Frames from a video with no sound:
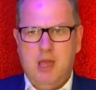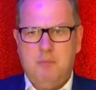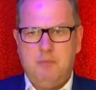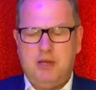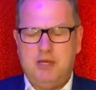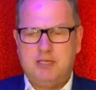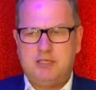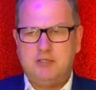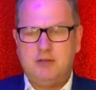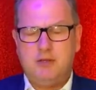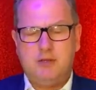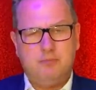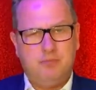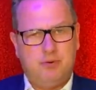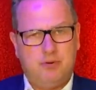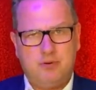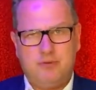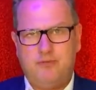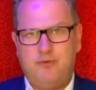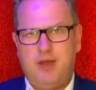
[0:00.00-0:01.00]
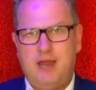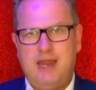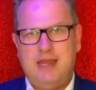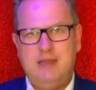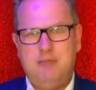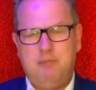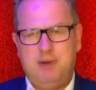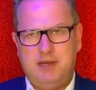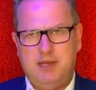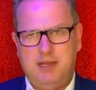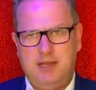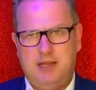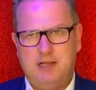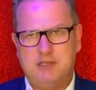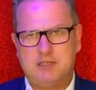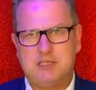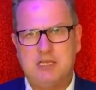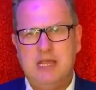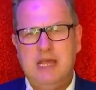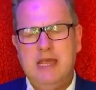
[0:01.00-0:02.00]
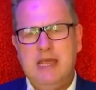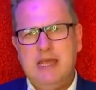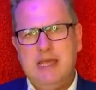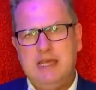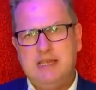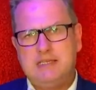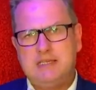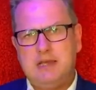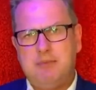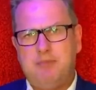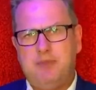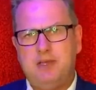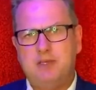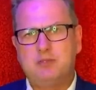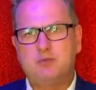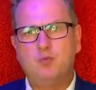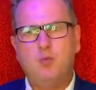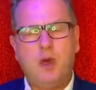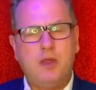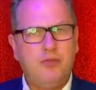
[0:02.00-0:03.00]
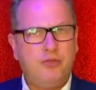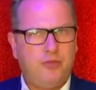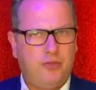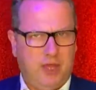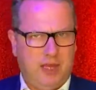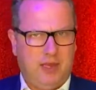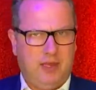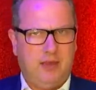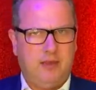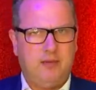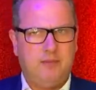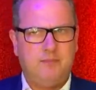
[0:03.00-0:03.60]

but it's not important for anybody else. Except there's one thing.